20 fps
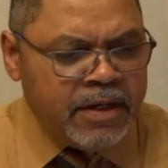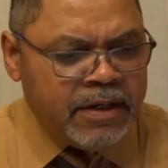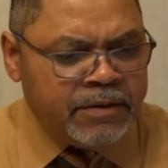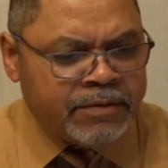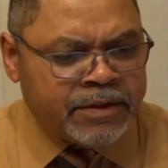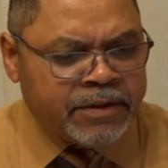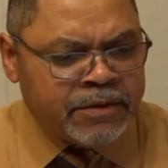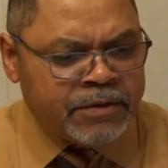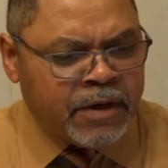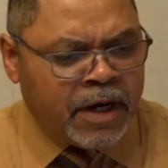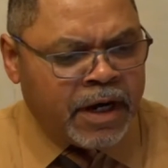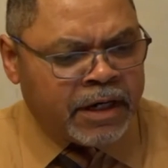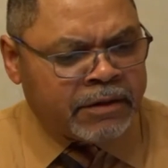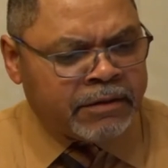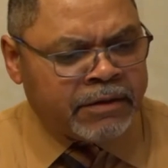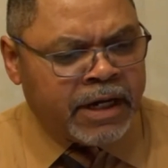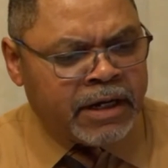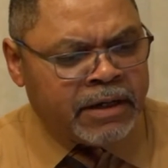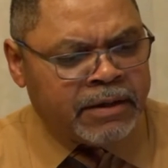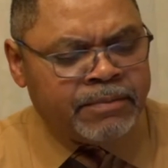We do
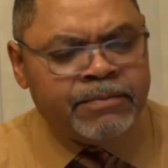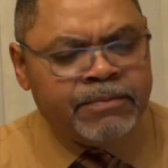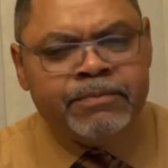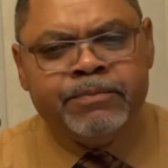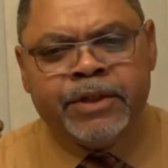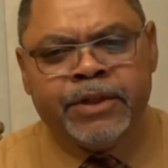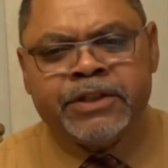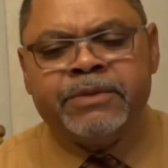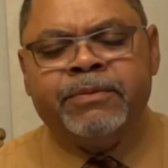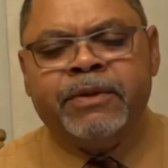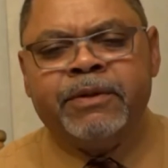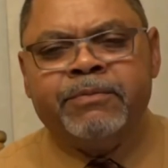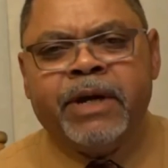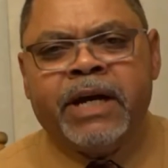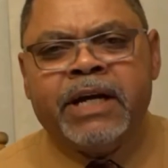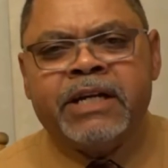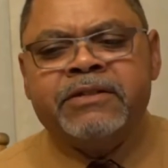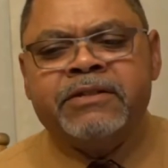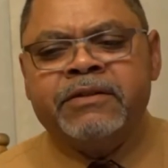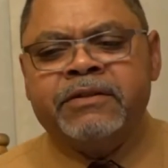honor our bishop and
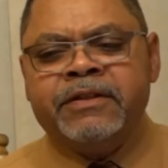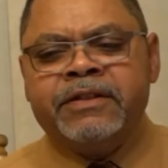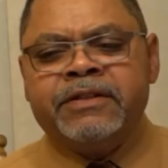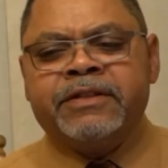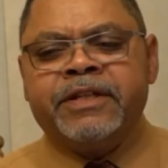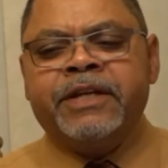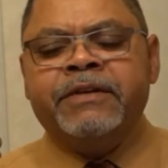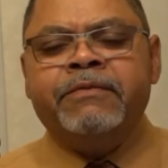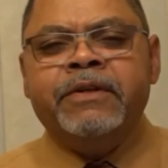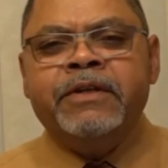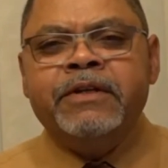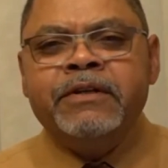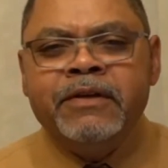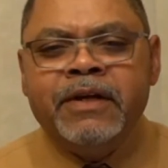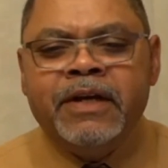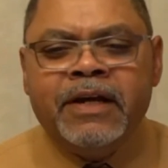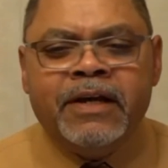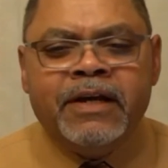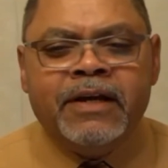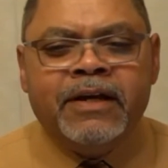pastor this evening.
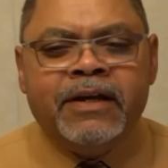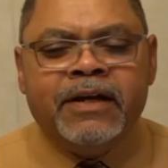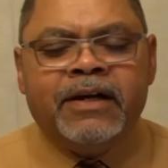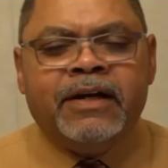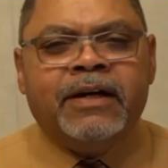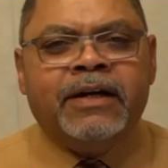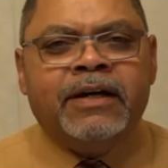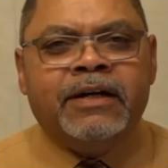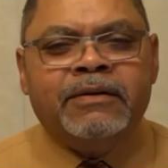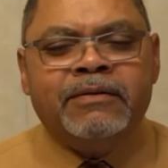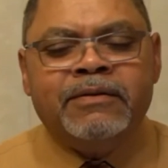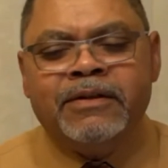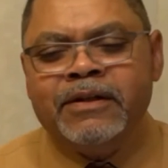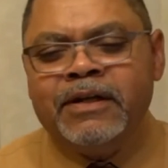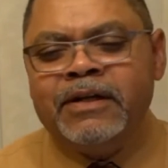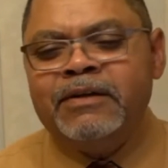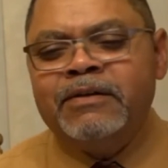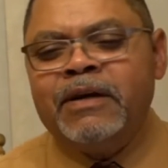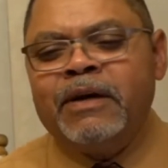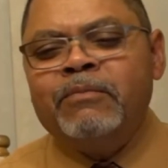
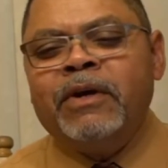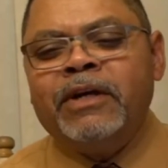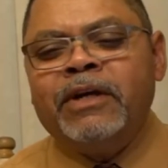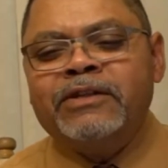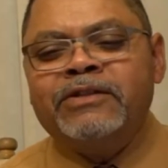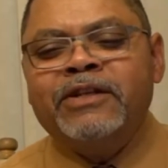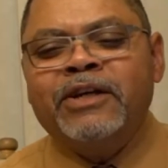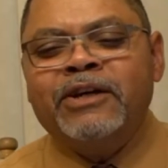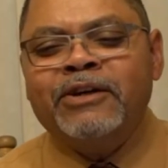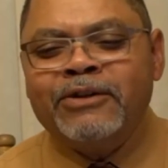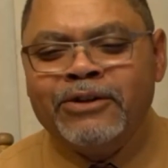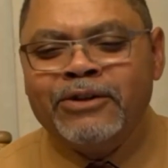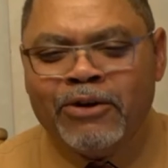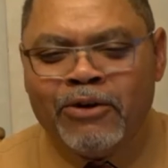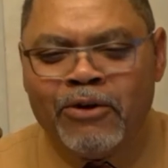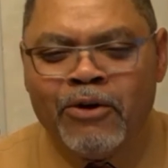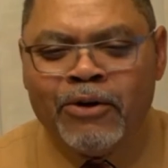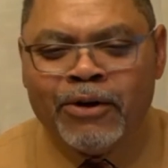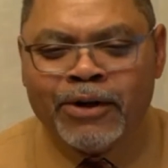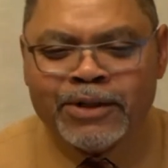I might sound a
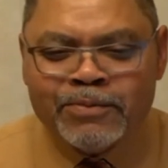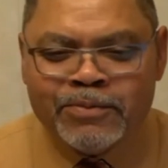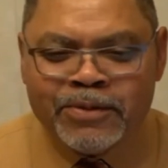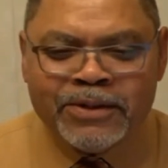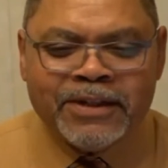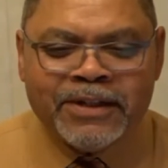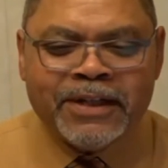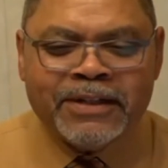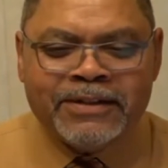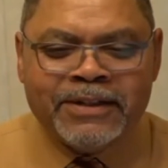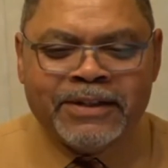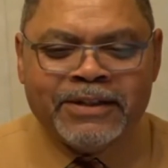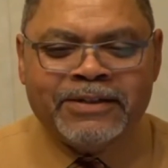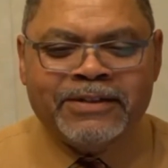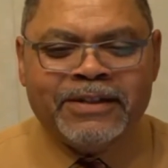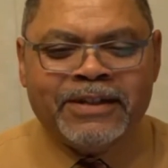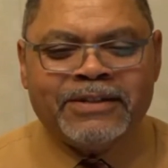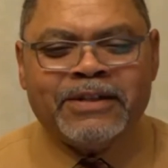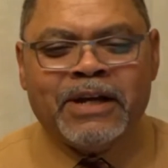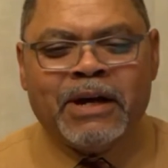little hoarse, but
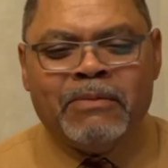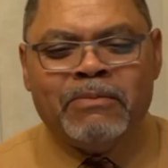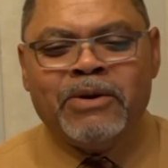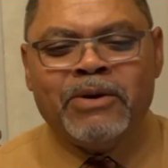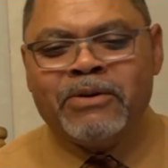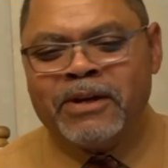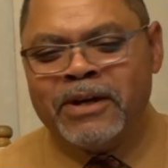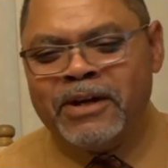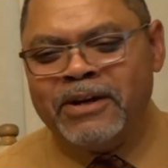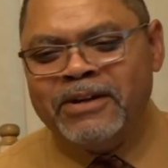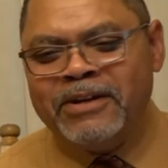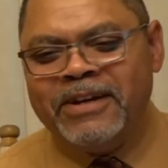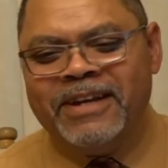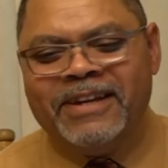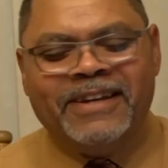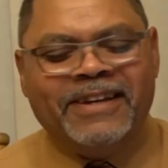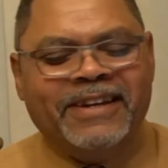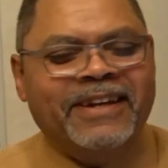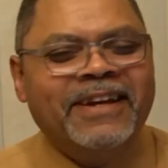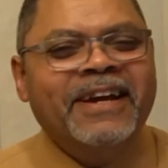I'm okay.
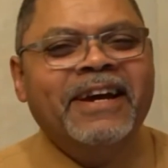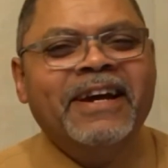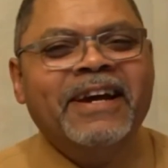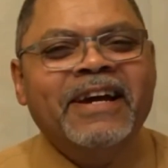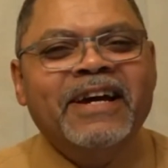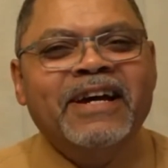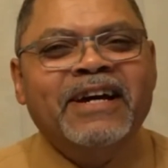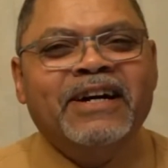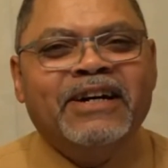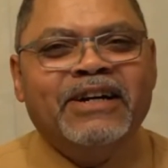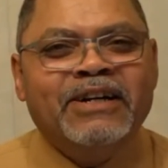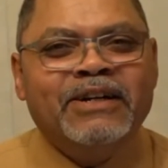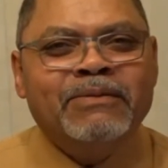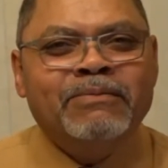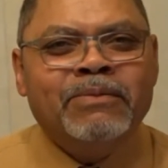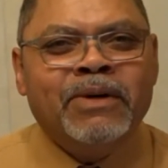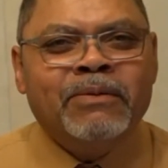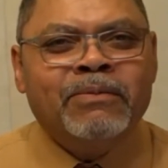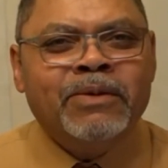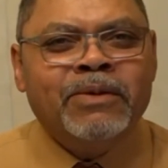
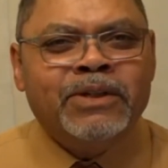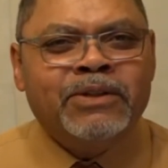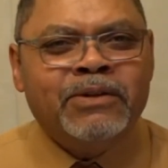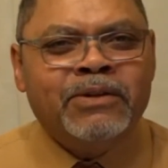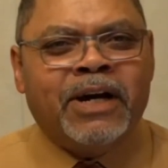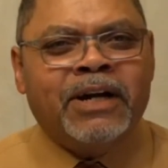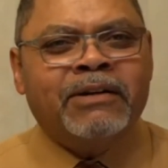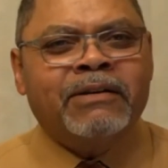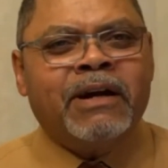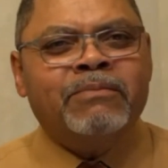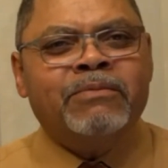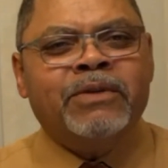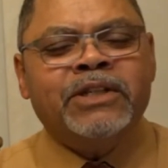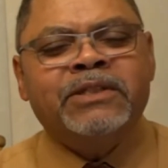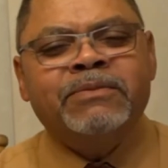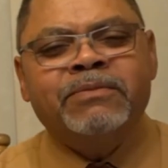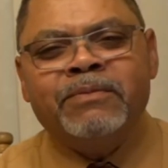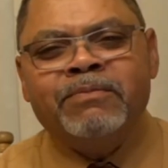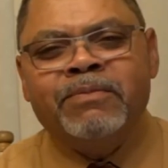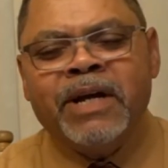But we do honor our
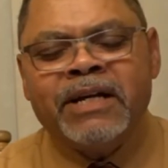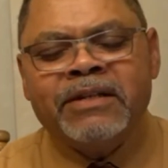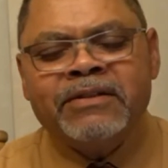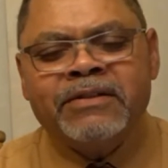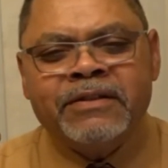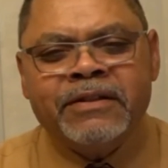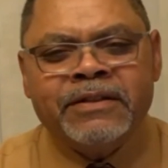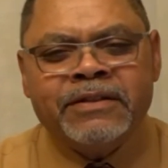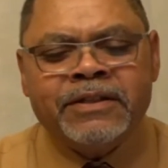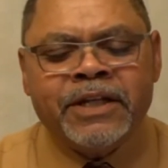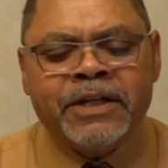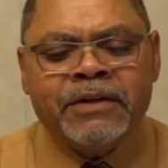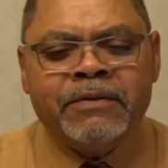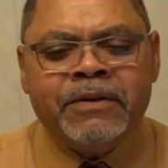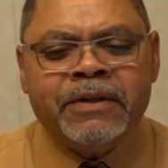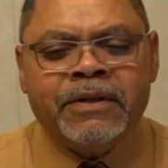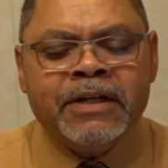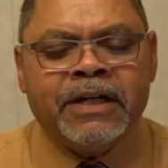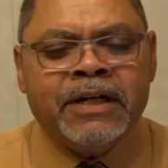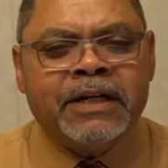bishop and pastor this
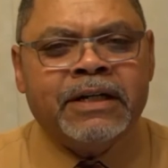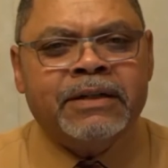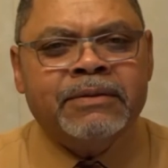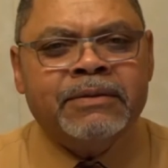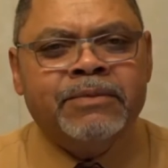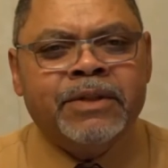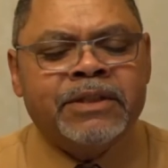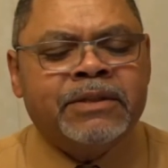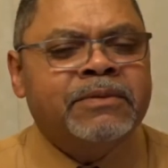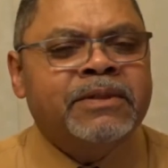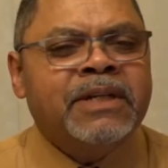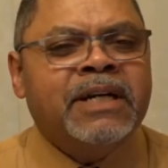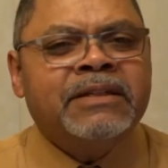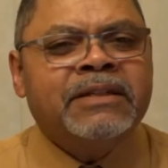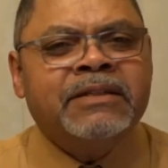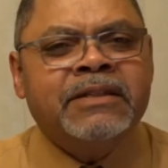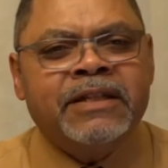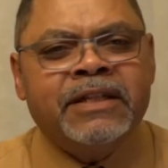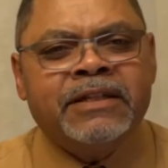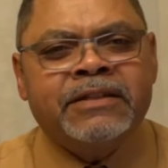evening, Bishop John
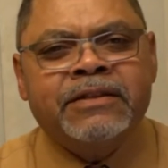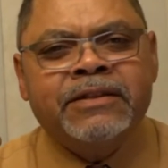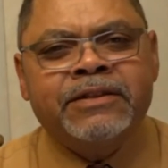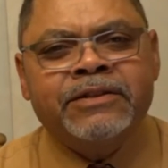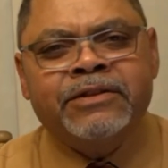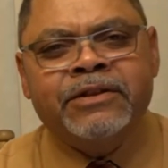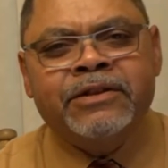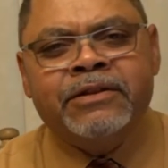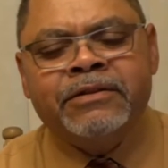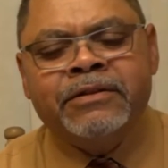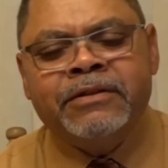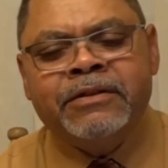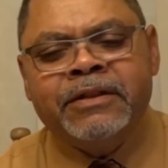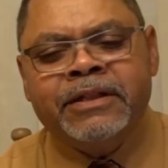T. Leslie Jr.